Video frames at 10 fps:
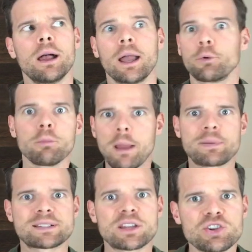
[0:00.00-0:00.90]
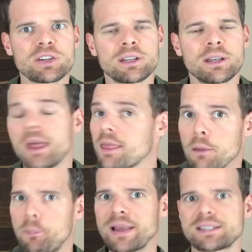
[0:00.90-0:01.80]
I grew my position
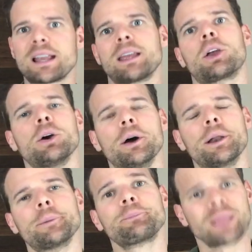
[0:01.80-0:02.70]
the best I could.